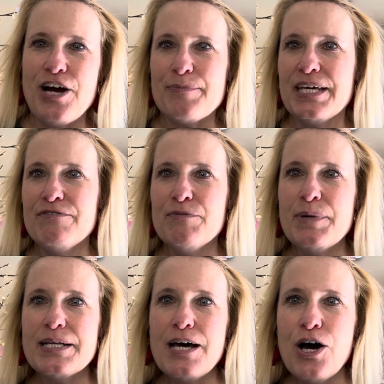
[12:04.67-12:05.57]
I'm giving
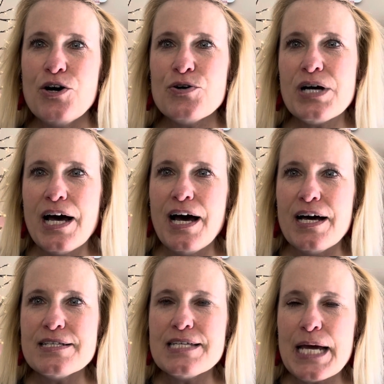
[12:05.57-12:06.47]
my dog
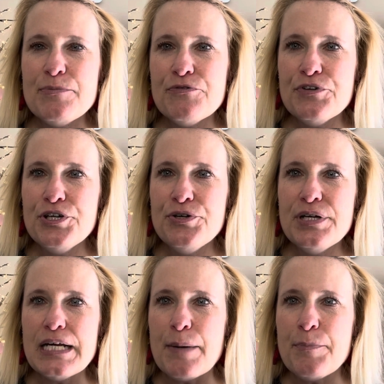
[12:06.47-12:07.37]
table food,
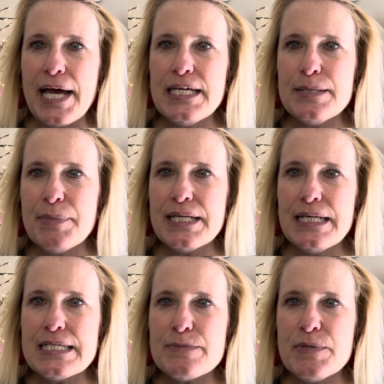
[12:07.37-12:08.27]
and I'm paying my
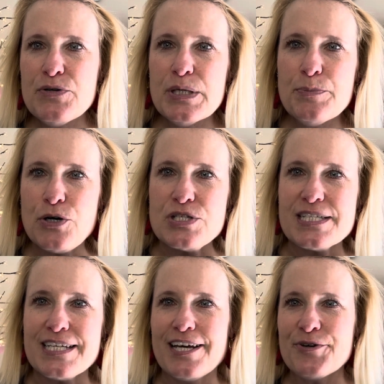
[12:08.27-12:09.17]
dentist bill in
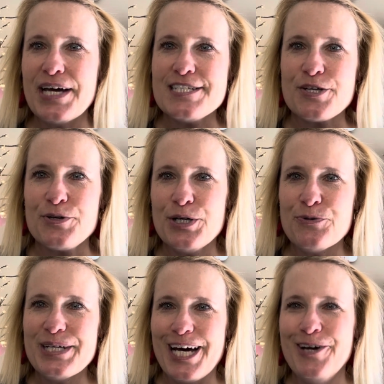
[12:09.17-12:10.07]
person. Okay, so here we go.